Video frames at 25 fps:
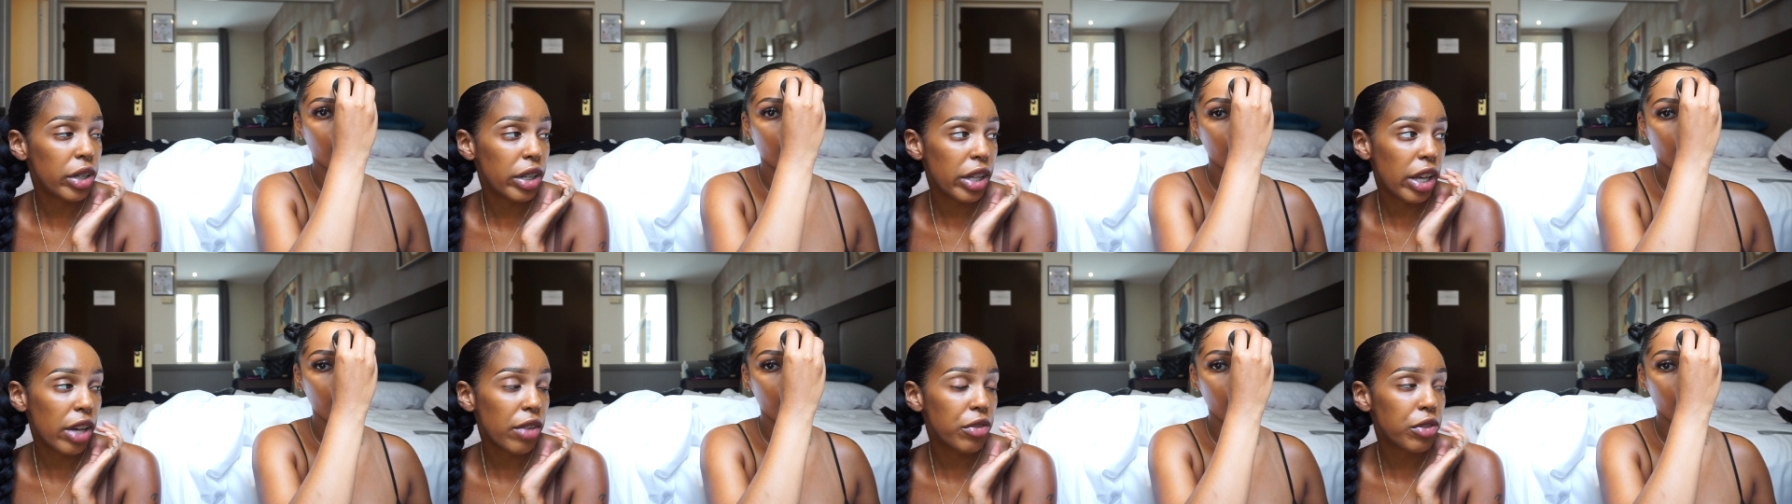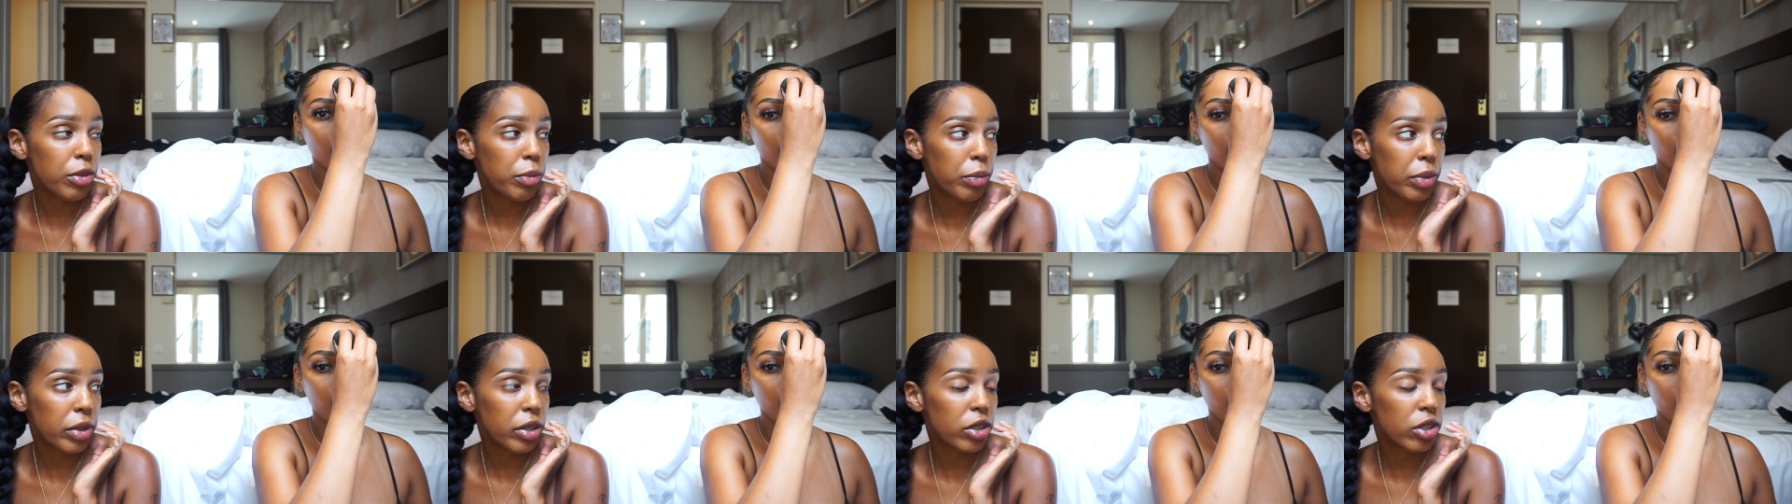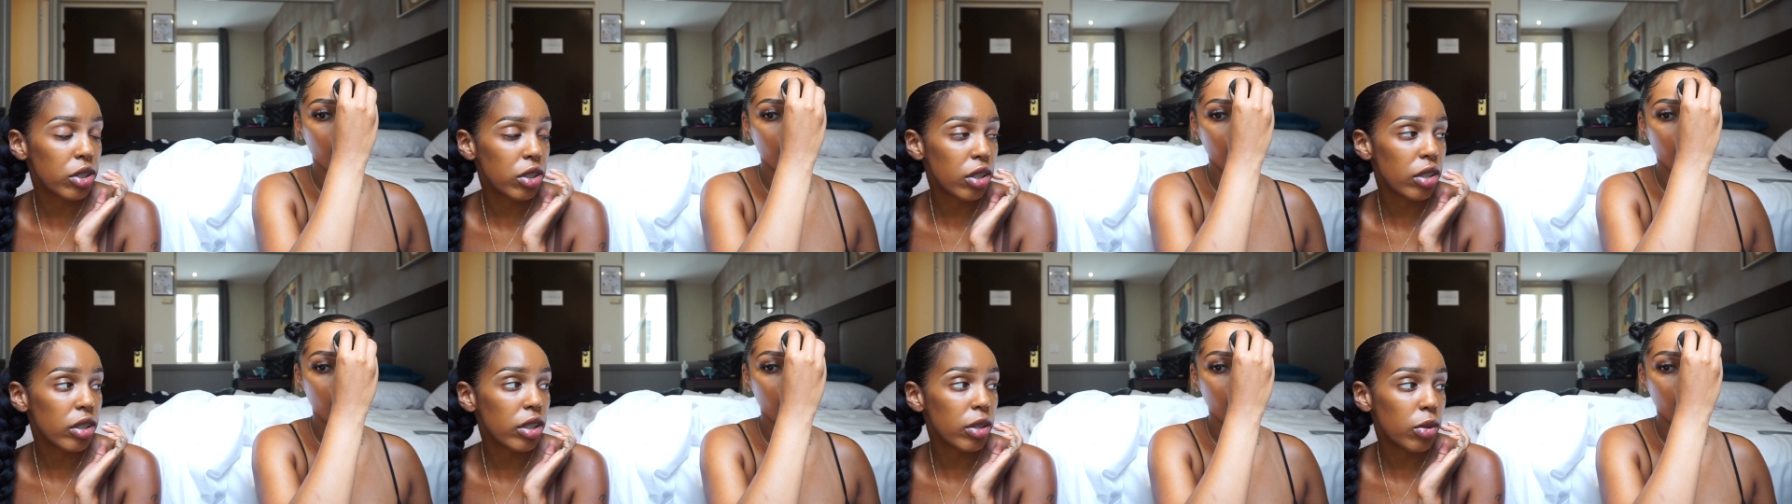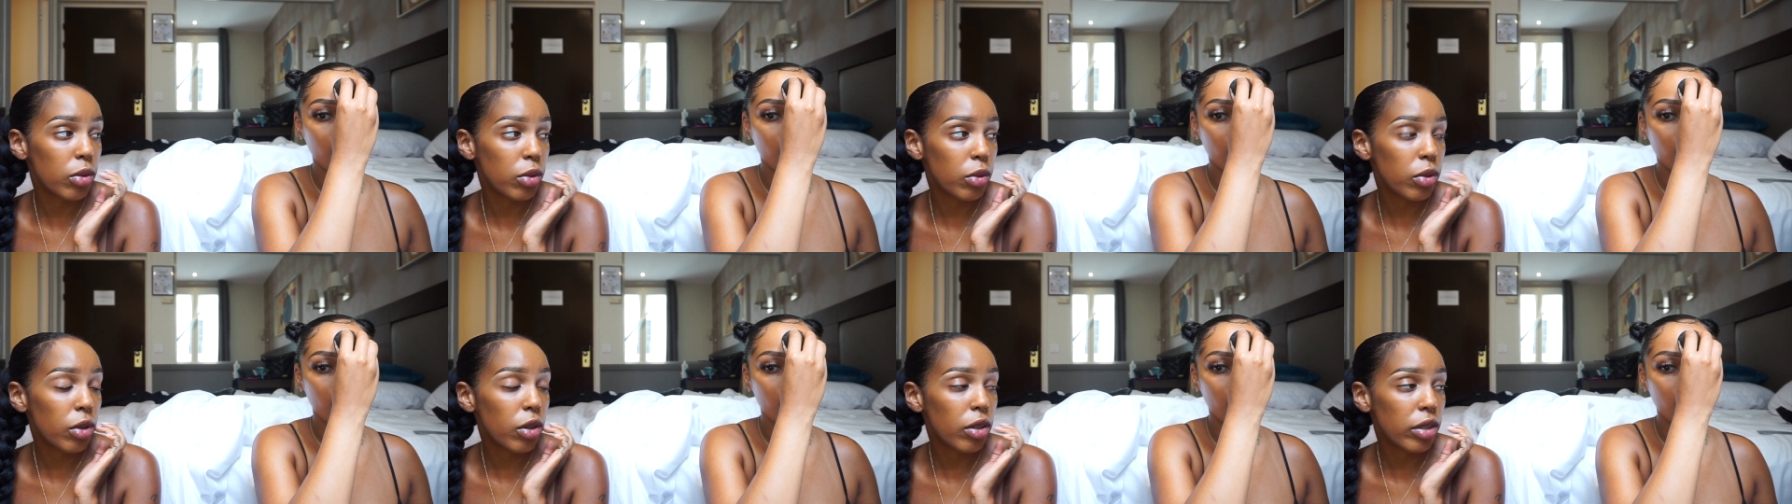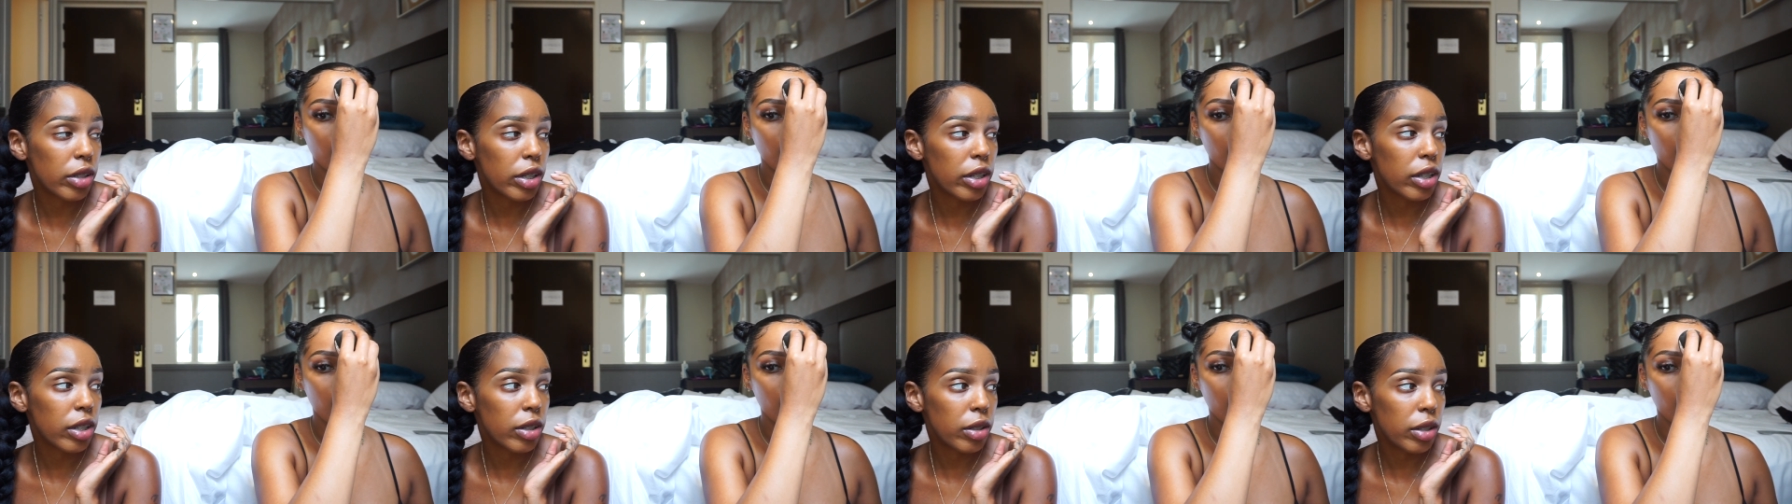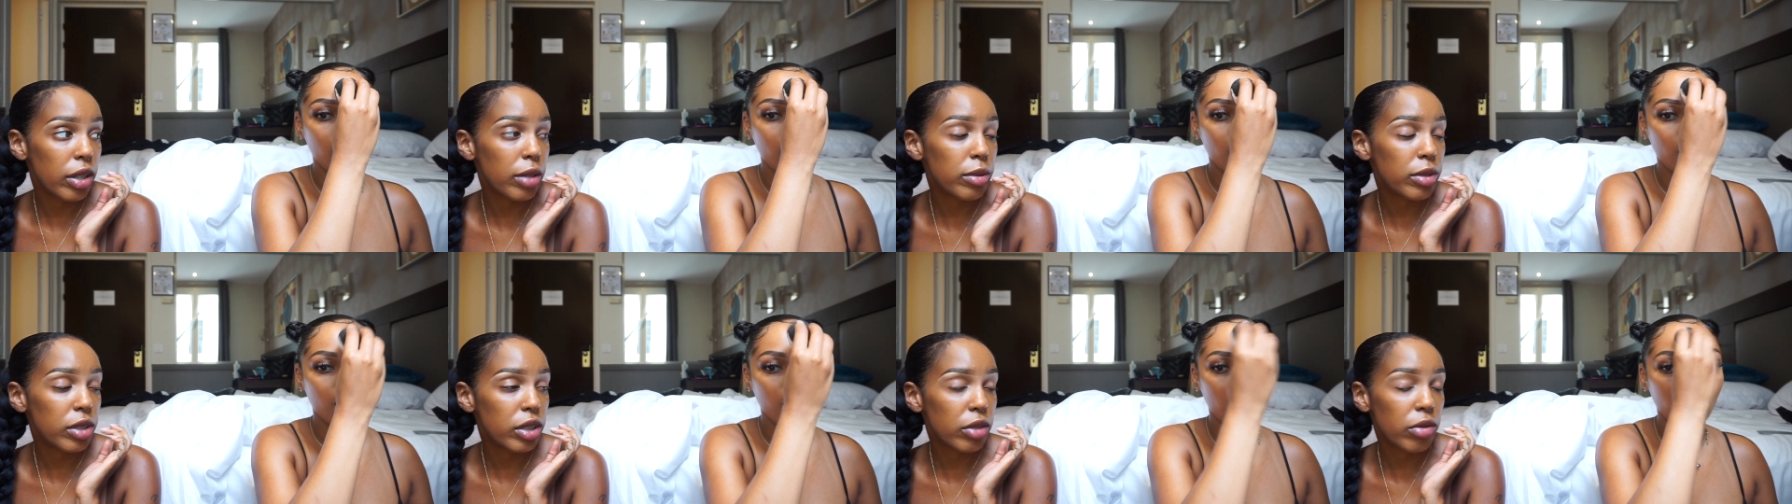and after pictures on their on their
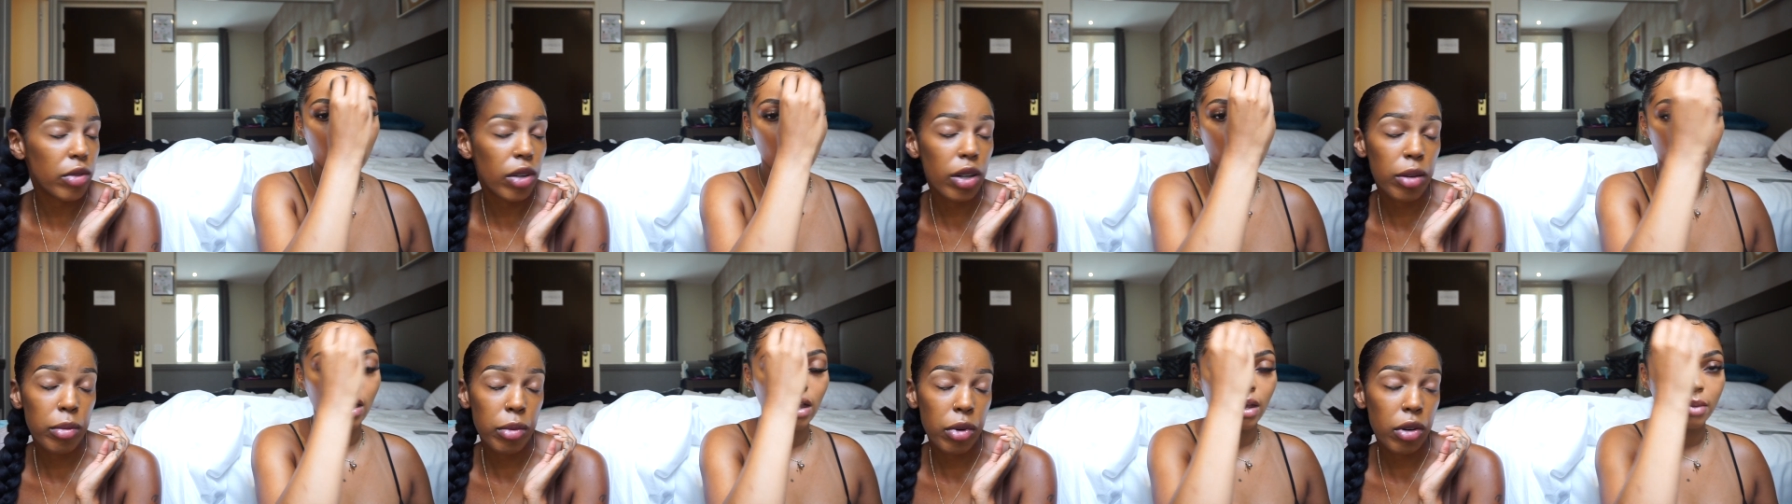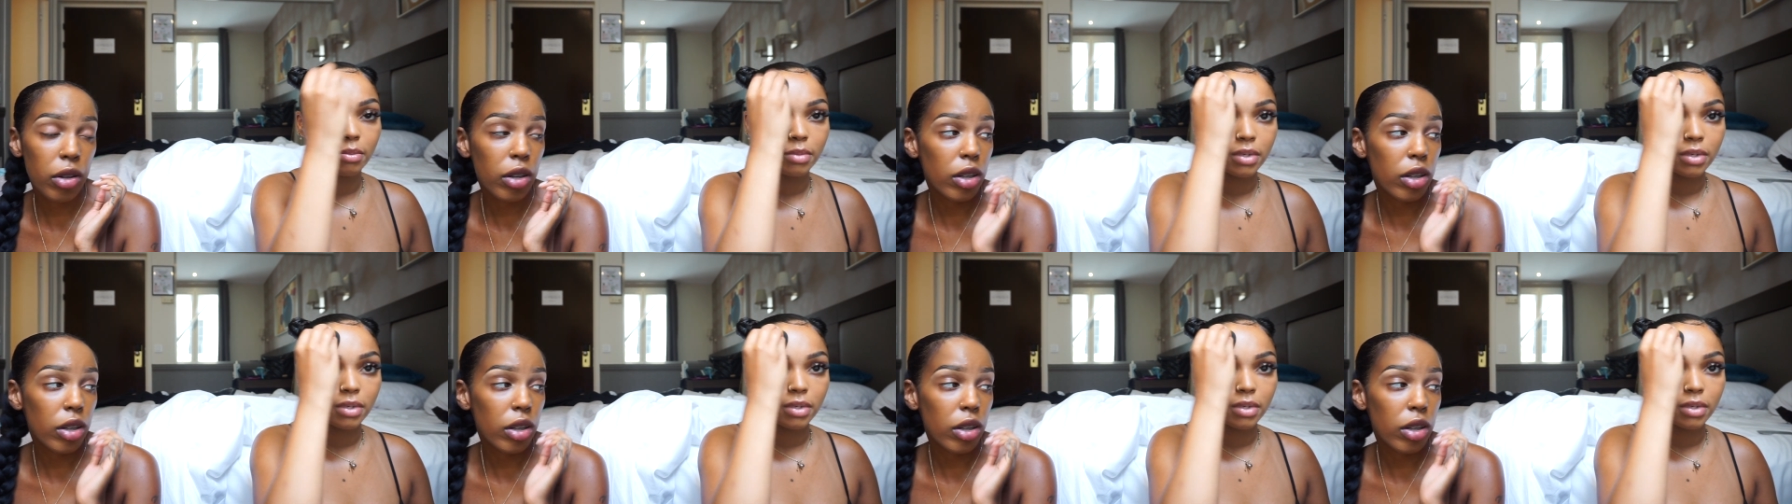Instagram. I'm